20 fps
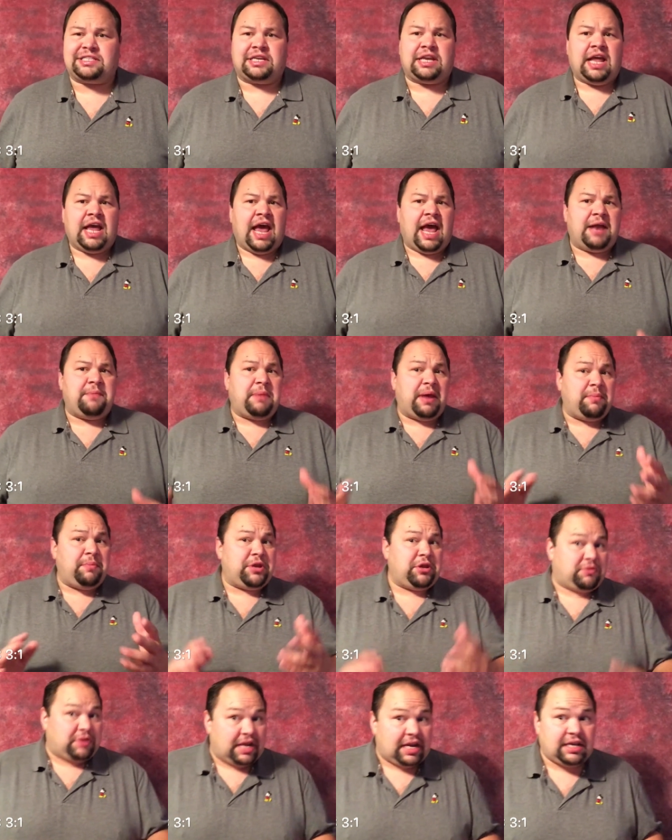And, and maybe
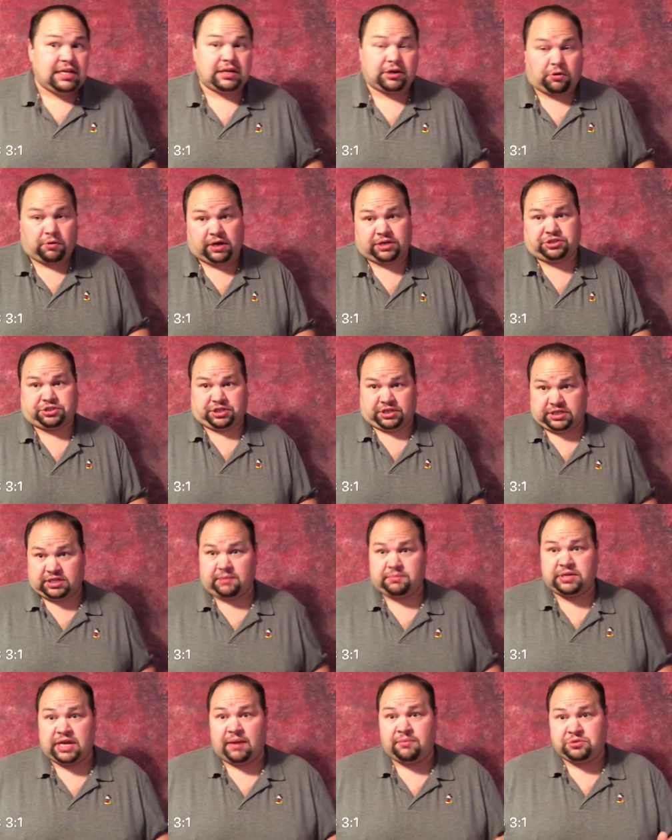you need to question
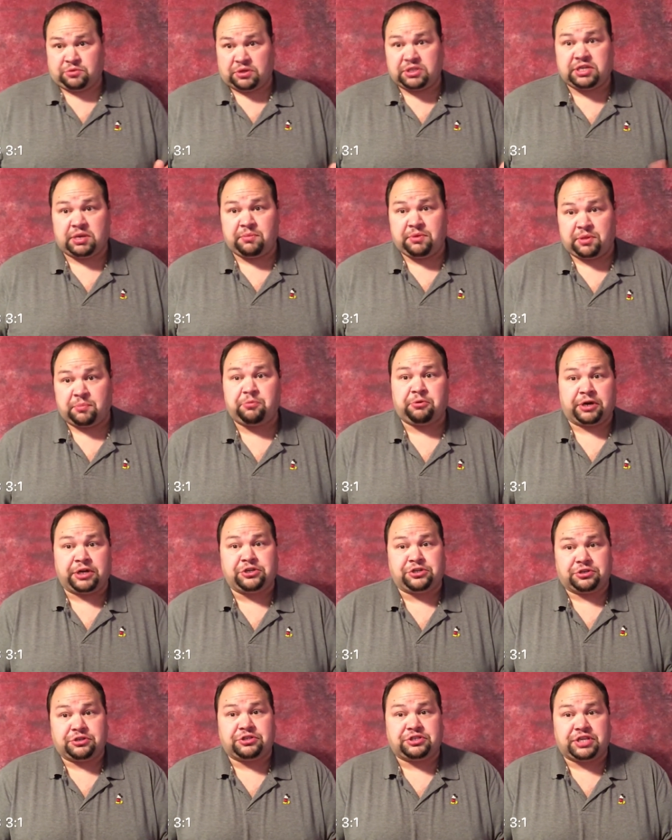sometimes what some of the
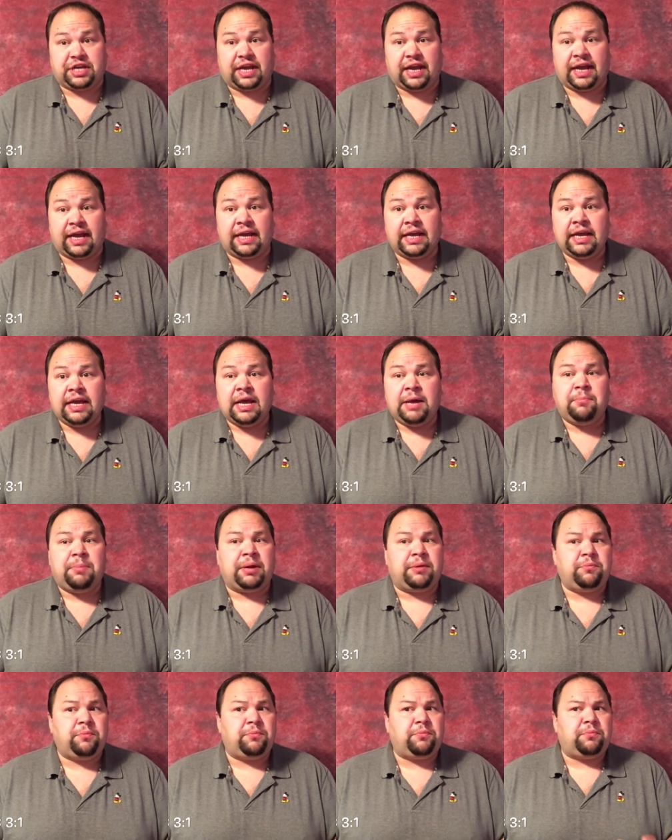preachers say.
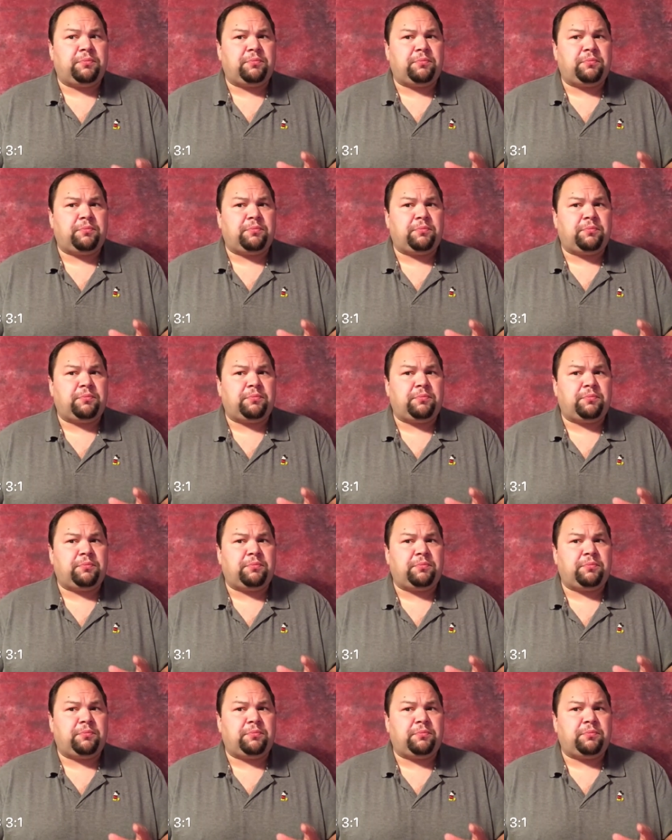But